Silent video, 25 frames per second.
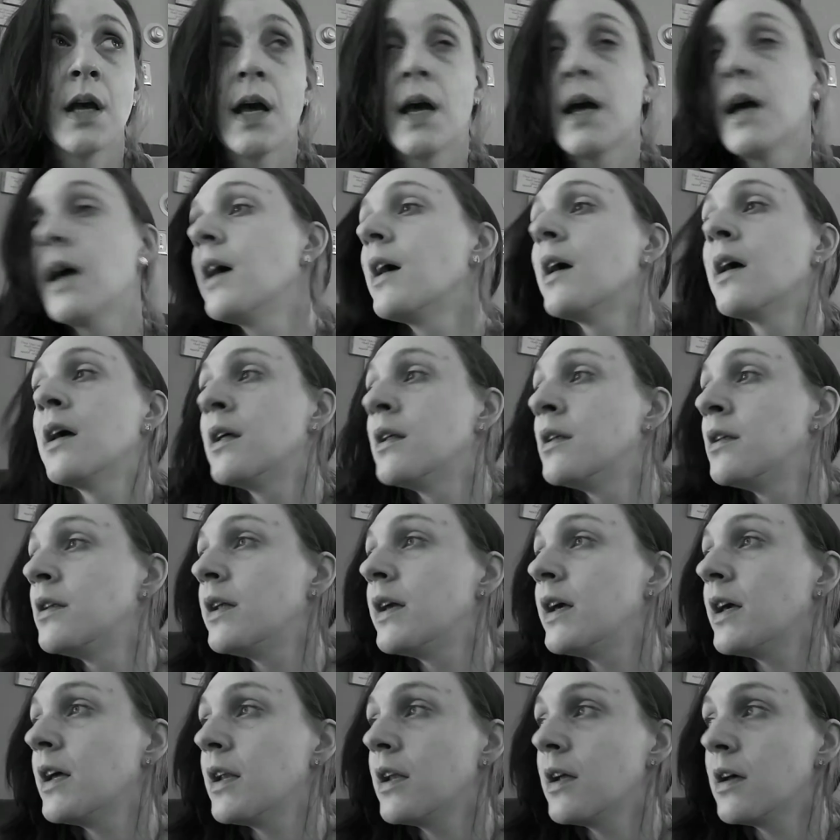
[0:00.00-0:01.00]

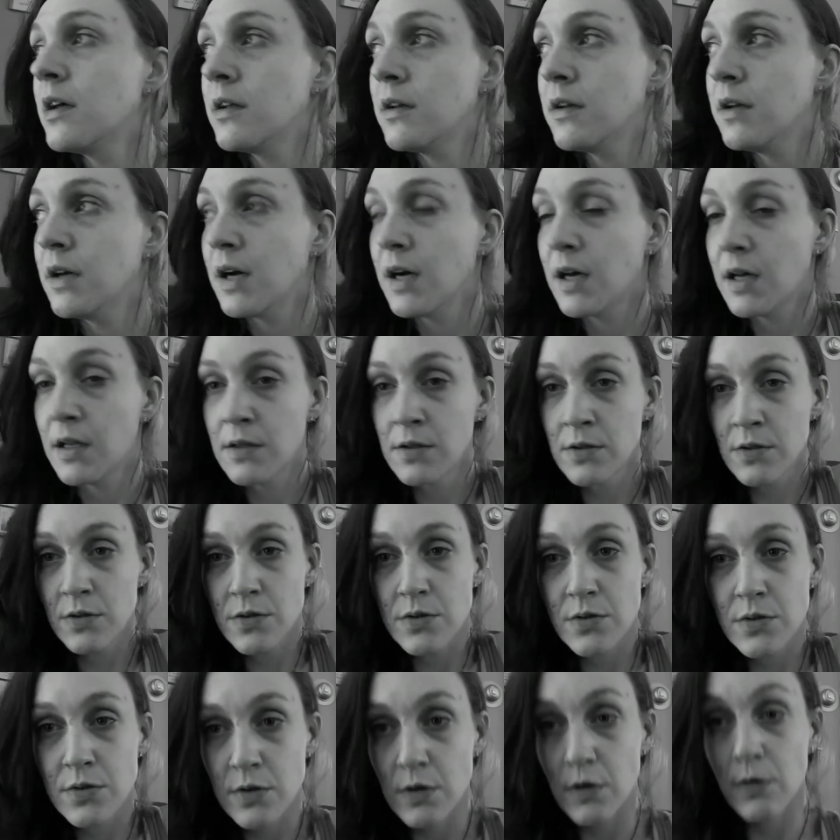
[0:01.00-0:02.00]
and it had gotten
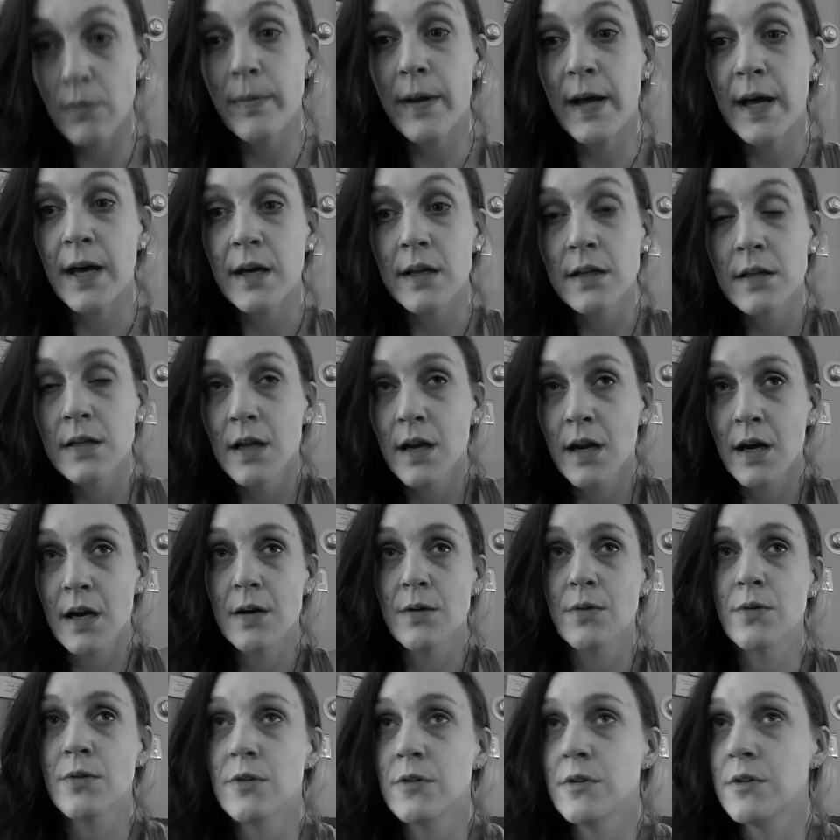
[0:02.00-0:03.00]
so bad that
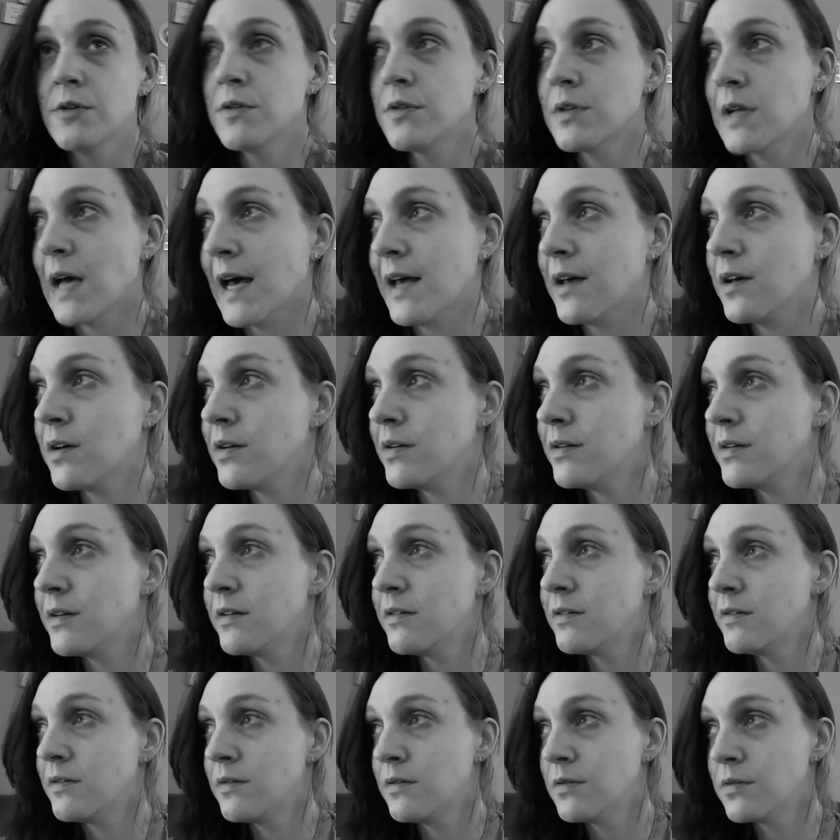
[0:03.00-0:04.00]
I
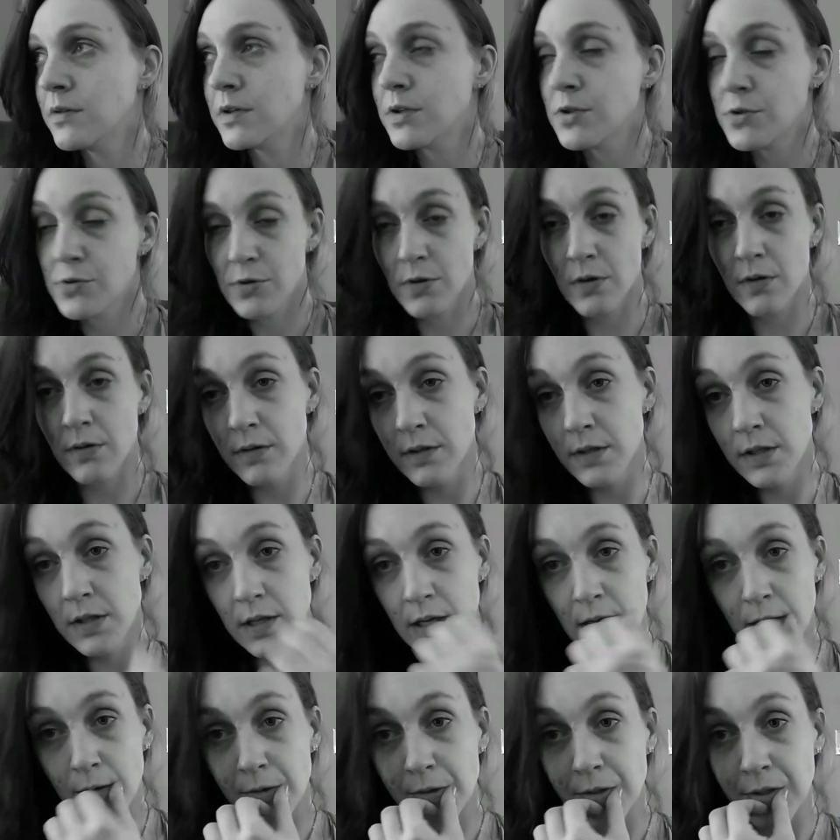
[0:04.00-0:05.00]
couldn't control it.
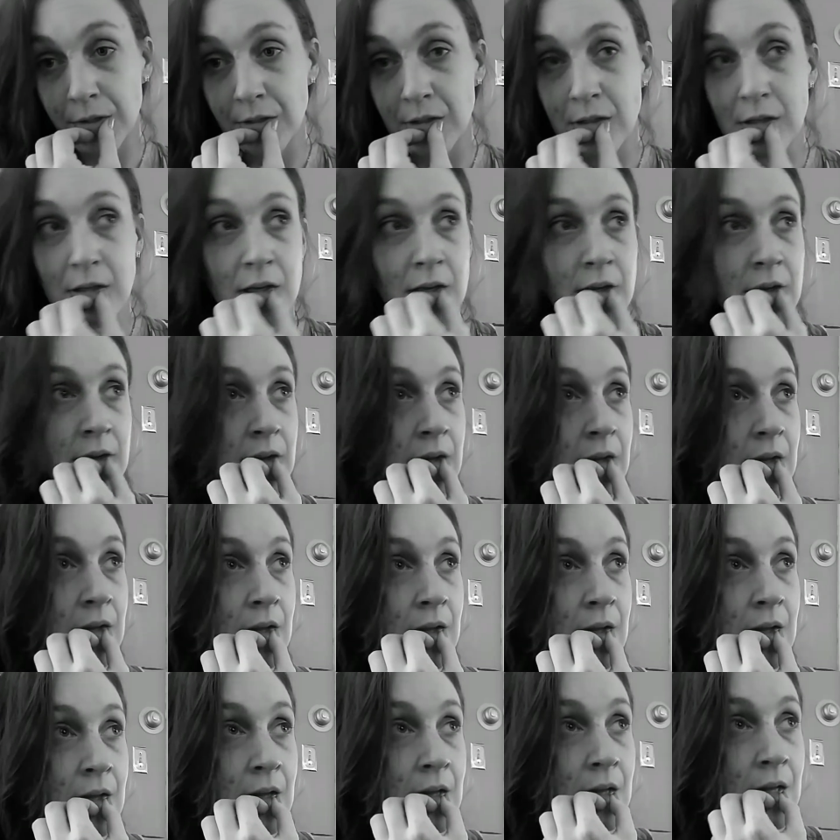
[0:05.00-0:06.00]
I really
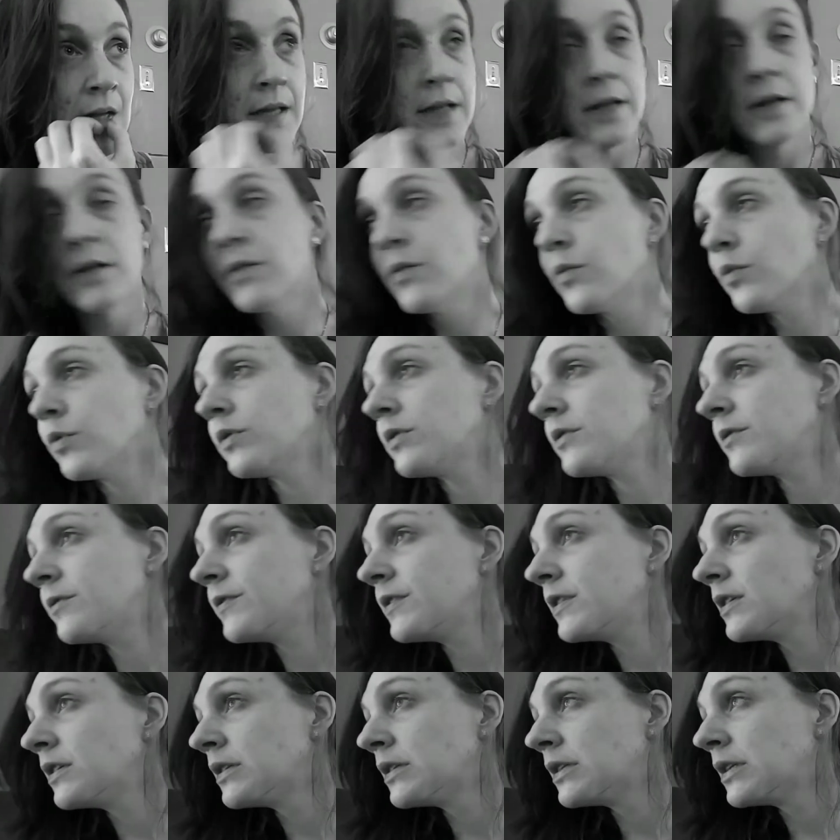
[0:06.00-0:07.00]
was
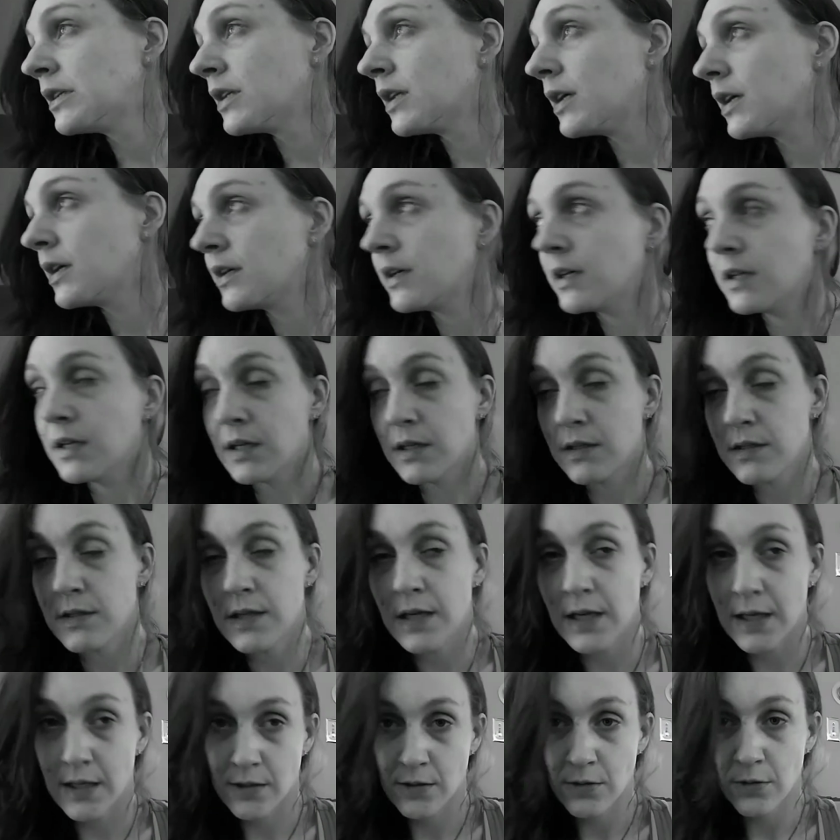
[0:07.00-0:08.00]
feeling like it had
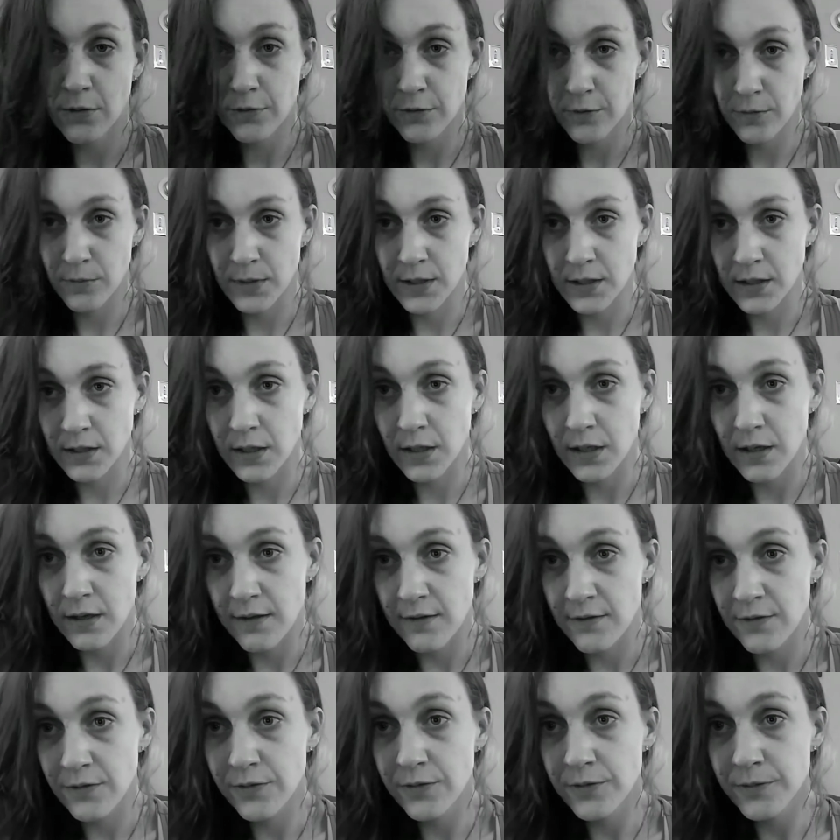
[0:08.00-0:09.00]
taken over my
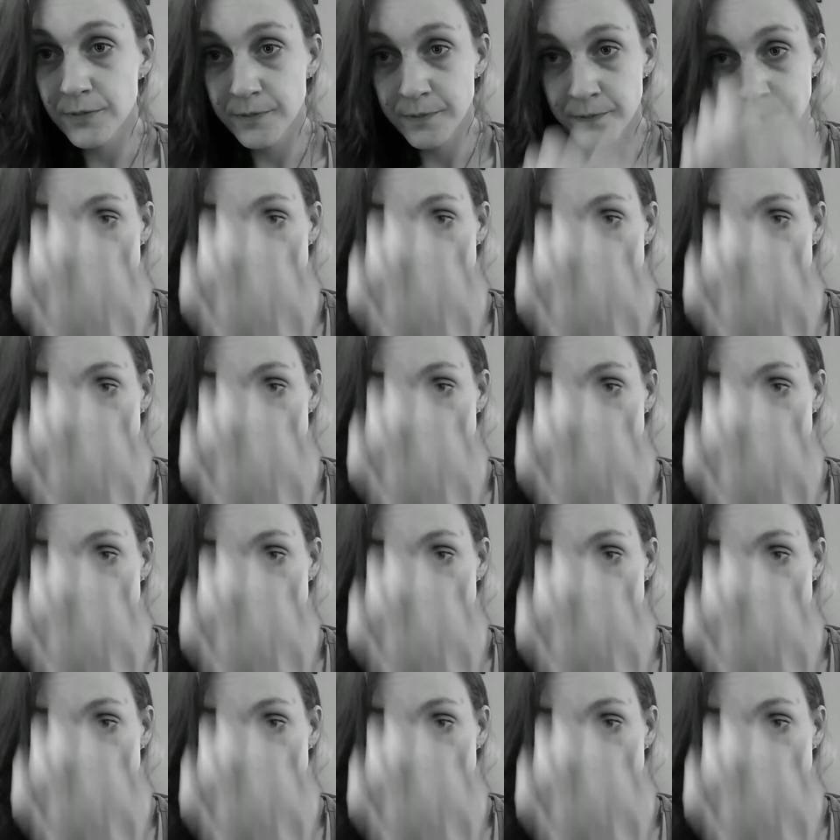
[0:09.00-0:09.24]
life.